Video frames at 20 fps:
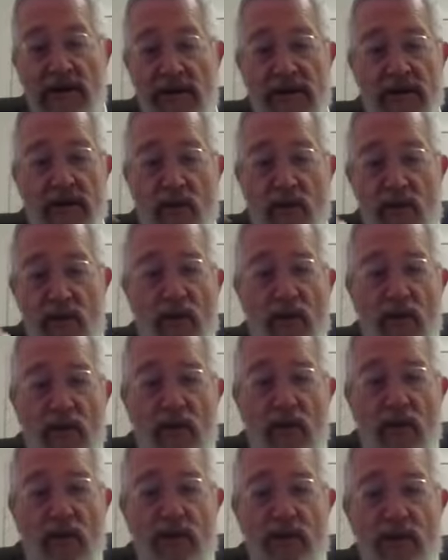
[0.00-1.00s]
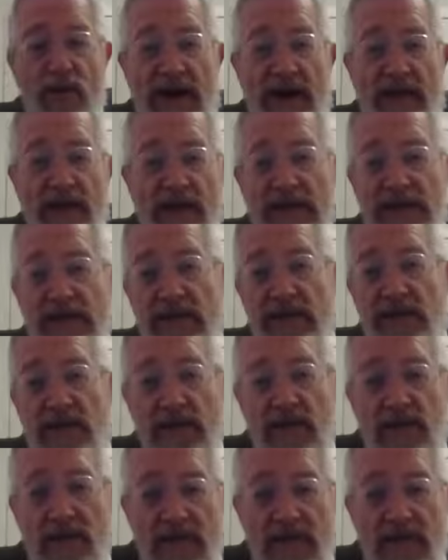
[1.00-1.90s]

then what we'll call ground zero.